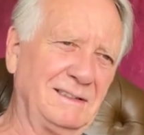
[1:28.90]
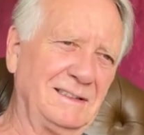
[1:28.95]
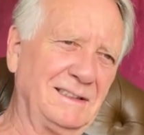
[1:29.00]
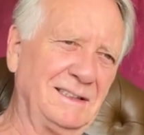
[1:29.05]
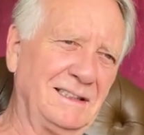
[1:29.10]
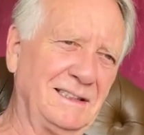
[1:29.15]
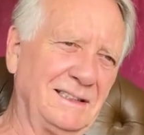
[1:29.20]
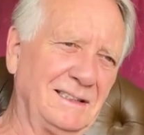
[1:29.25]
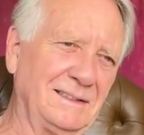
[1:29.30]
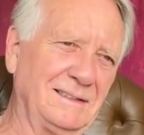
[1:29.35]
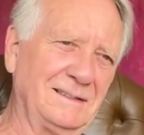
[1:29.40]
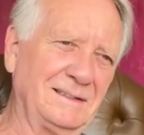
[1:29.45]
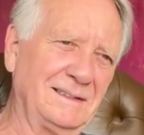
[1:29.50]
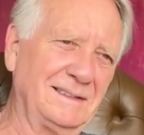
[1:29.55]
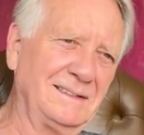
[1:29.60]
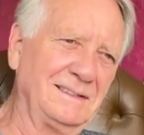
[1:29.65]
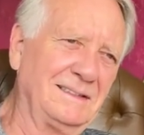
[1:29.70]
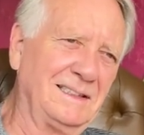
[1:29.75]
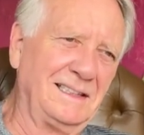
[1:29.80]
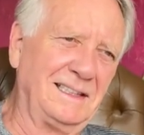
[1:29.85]

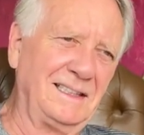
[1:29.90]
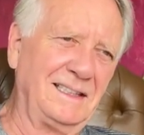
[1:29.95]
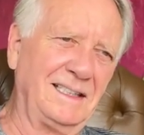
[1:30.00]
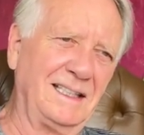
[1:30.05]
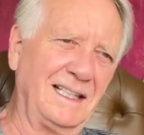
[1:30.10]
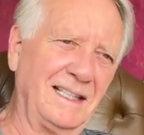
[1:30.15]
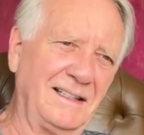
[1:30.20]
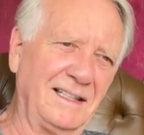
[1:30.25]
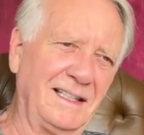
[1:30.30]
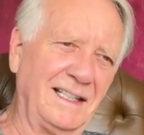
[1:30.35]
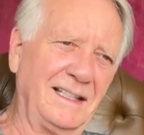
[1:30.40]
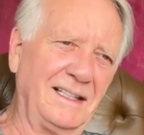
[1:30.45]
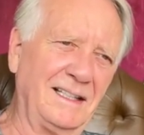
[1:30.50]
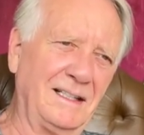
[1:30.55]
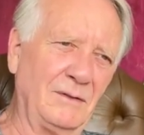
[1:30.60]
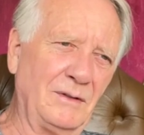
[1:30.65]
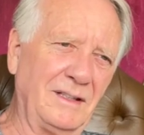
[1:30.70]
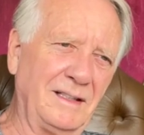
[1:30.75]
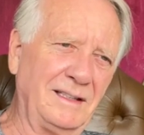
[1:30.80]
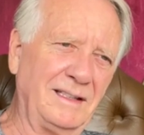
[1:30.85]

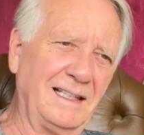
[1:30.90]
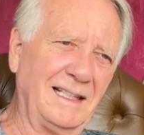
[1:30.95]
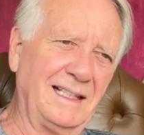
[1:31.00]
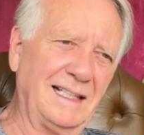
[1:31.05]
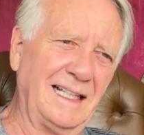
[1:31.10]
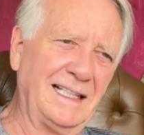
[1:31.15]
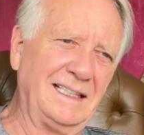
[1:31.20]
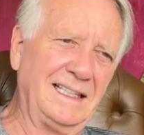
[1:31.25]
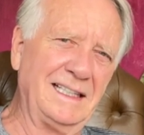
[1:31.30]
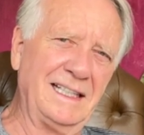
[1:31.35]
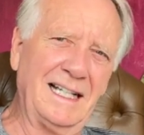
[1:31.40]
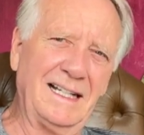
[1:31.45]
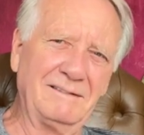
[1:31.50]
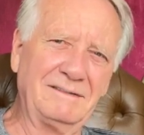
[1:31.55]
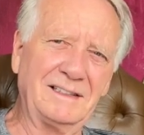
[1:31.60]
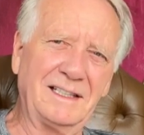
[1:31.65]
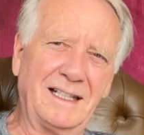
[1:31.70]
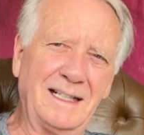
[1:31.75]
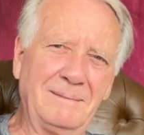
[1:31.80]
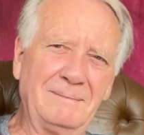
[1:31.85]
I didn't have
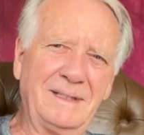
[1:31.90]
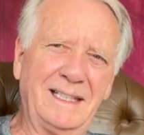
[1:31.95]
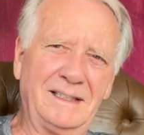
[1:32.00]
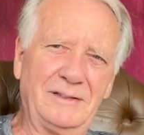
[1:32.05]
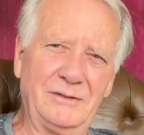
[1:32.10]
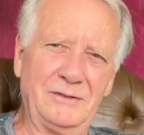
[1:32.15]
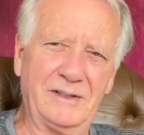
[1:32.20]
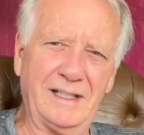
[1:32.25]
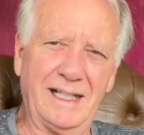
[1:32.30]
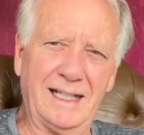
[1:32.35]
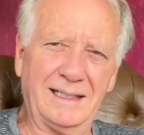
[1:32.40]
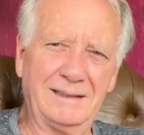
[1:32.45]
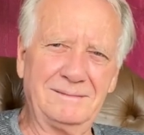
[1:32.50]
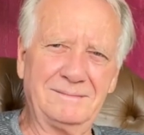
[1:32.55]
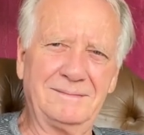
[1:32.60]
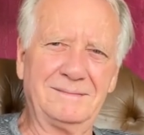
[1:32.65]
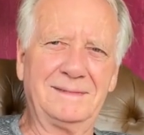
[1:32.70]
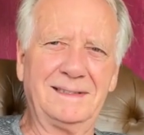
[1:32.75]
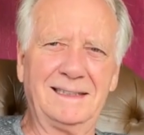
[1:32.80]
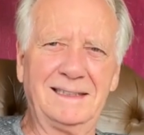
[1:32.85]
time to do that.
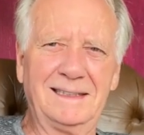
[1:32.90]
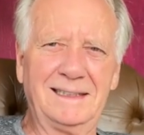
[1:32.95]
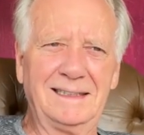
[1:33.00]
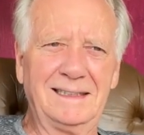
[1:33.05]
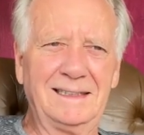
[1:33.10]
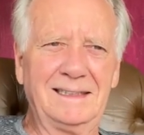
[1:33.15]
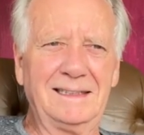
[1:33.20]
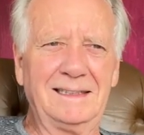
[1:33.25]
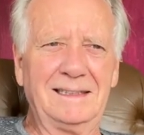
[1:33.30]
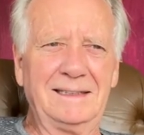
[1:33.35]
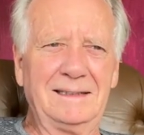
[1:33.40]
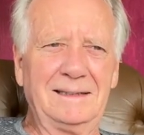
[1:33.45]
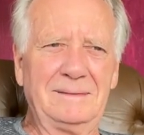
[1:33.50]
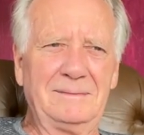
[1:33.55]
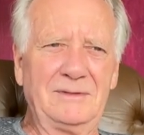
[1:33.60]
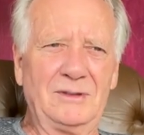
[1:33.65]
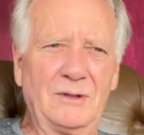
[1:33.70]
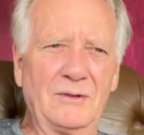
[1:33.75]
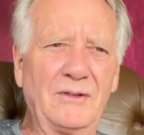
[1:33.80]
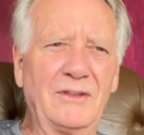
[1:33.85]

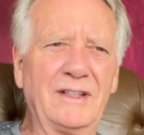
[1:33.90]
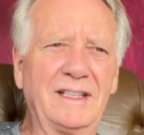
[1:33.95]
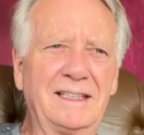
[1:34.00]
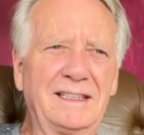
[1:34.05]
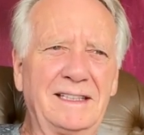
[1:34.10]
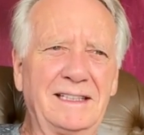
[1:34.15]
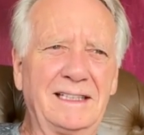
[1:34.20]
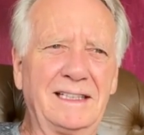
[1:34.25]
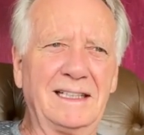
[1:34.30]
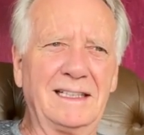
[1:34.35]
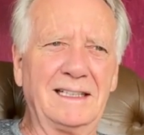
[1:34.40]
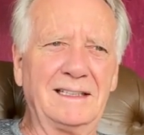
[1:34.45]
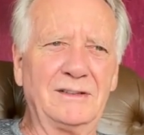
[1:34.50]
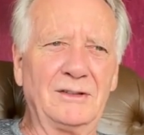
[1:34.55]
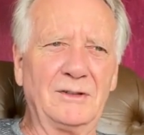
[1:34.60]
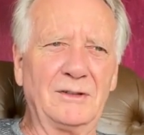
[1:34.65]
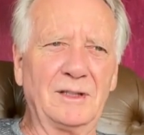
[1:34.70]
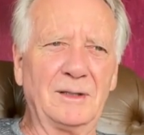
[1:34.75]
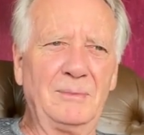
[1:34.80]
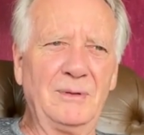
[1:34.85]
Don't think that I
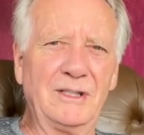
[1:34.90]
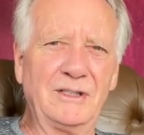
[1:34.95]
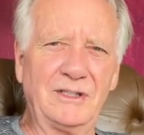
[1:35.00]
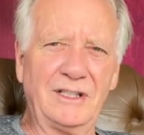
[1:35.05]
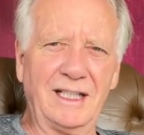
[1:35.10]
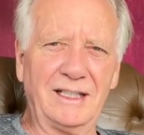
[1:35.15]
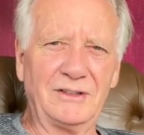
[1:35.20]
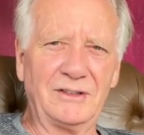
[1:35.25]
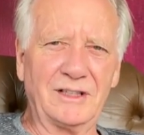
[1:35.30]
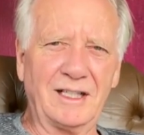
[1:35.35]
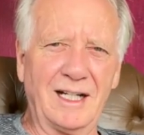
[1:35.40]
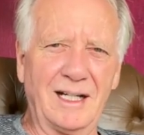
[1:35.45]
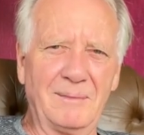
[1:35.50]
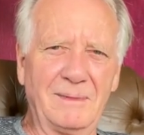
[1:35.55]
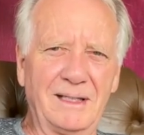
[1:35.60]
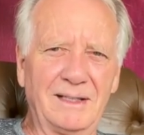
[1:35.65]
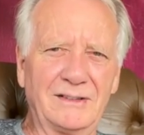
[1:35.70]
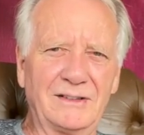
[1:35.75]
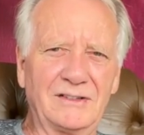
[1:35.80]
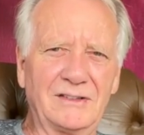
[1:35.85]
don't appreciate your
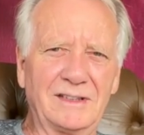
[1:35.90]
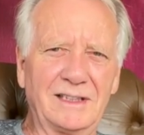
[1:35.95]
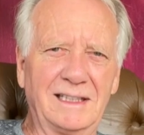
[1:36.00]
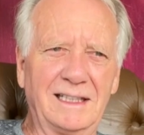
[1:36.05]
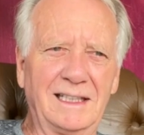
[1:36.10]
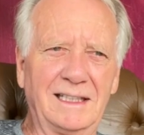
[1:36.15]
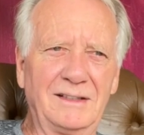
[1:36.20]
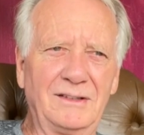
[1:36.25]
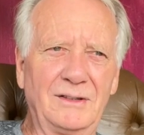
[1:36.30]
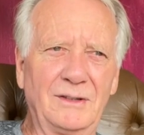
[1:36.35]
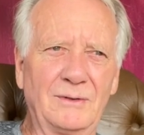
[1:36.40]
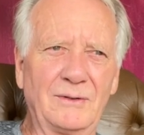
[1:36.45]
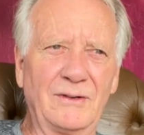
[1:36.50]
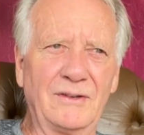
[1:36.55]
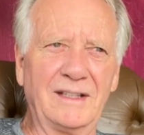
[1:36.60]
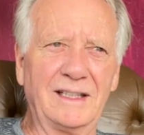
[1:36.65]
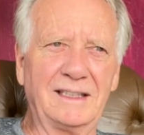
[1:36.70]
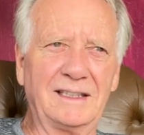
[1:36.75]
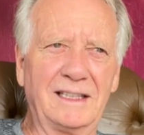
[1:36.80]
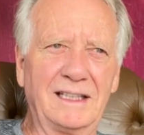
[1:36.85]
comments, and don't
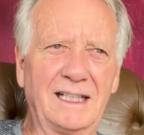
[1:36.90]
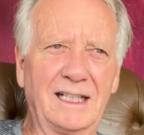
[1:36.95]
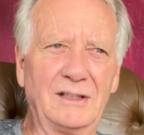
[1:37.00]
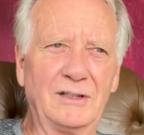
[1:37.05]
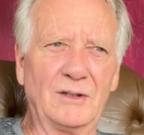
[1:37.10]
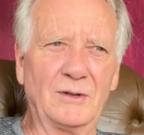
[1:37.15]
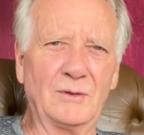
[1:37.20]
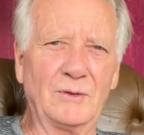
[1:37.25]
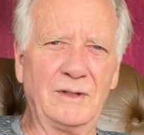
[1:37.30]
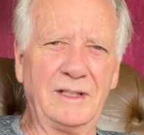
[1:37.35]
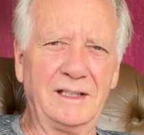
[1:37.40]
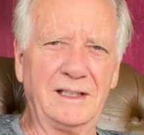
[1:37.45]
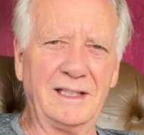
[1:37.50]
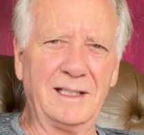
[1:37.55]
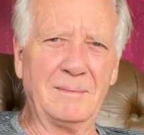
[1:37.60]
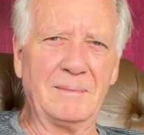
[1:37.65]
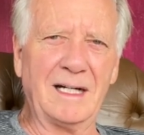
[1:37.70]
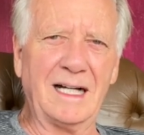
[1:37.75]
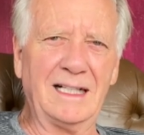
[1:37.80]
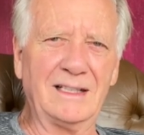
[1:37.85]
think that I don't read
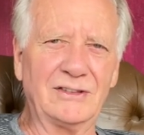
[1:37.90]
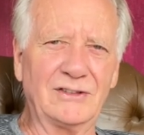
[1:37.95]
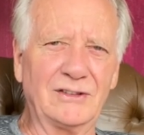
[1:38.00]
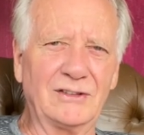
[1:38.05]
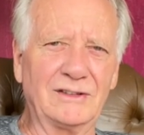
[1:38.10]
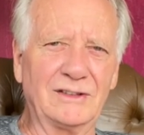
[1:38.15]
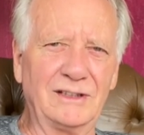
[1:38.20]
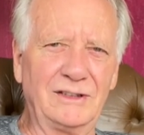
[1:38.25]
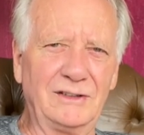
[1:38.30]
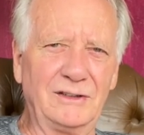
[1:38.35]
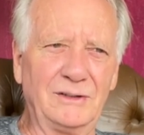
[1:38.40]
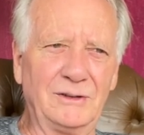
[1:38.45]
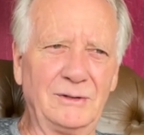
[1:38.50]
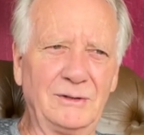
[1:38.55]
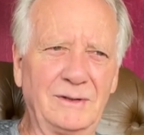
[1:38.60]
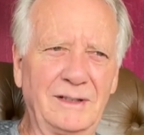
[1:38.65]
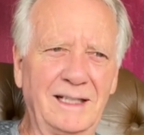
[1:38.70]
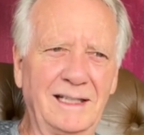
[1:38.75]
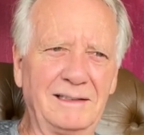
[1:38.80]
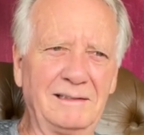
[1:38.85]
them. I certainly
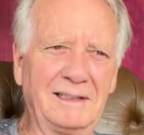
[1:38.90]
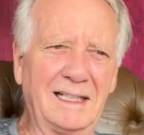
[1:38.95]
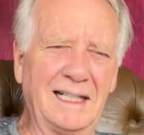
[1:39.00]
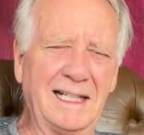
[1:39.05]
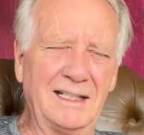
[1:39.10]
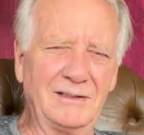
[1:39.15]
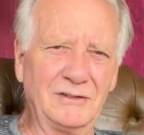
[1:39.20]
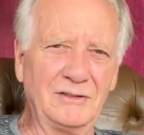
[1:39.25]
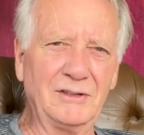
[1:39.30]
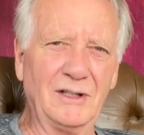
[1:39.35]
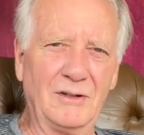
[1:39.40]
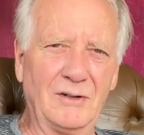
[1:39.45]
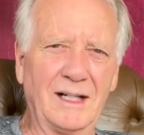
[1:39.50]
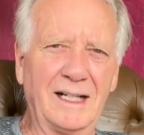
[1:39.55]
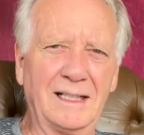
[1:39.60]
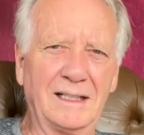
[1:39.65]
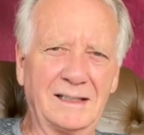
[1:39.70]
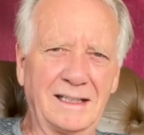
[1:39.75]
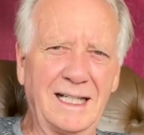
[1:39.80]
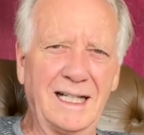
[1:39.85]
do. And as you know,
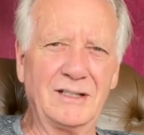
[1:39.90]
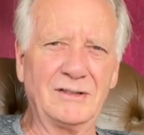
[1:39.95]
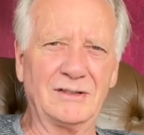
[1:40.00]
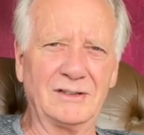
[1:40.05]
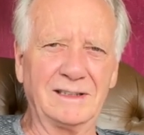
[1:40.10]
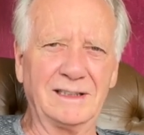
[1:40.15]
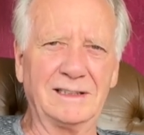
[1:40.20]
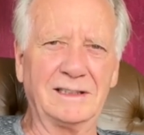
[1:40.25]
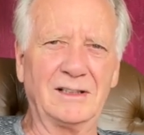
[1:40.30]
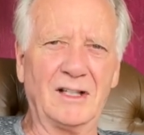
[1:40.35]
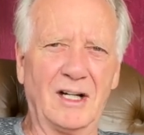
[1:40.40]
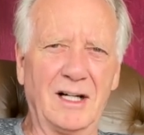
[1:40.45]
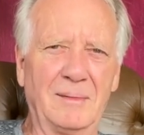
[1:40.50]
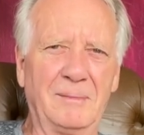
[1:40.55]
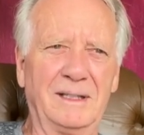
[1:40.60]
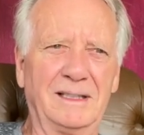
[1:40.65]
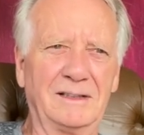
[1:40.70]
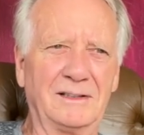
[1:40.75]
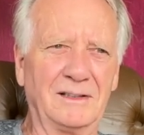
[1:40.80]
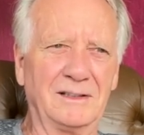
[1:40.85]
I occasionally
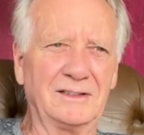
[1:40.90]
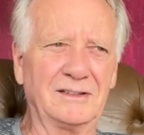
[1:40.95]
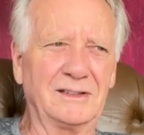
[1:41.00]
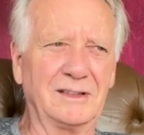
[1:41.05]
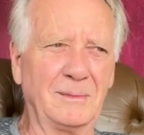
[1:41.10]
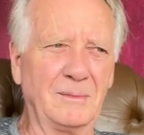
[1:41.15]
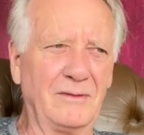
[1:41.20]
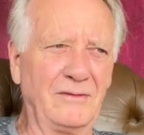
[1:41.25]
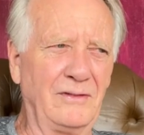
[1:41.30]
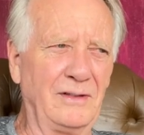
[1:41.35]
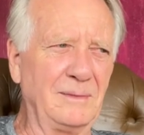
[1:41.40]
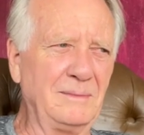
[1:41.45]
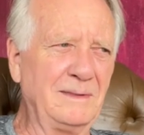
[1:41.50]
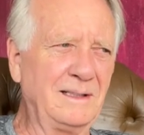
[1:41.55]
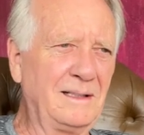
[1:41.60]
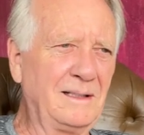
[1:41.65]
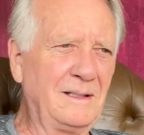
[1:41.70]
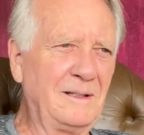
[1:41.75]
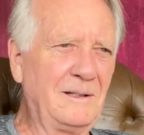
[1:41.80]
comment on some of them,